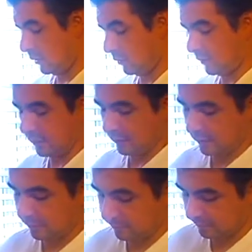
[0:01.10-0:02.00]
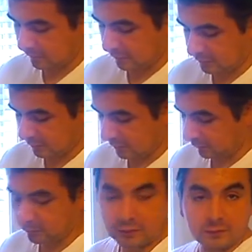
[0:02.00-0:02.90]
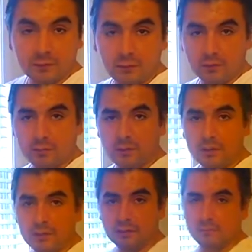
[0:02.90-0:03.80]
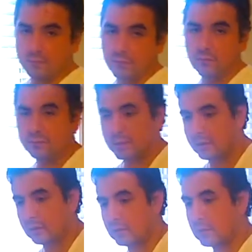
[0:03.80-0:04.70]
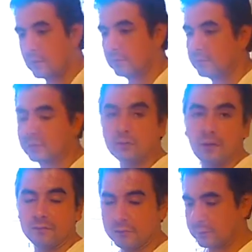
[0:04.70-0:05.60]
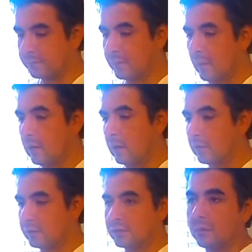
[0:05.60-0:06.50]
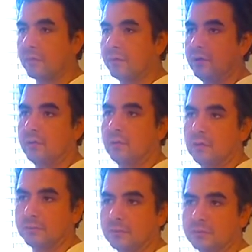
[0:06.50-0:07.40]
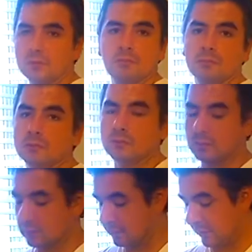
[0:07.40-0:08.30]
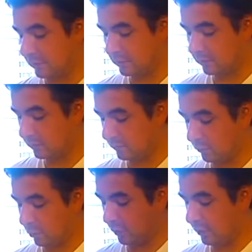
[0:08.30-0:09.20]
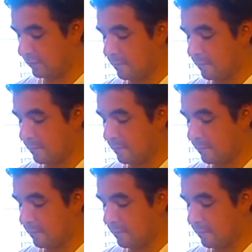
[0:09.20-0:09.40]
Alright, as a request for a few of my subscribers, I'm going to stop over here while I'm doing some painting work.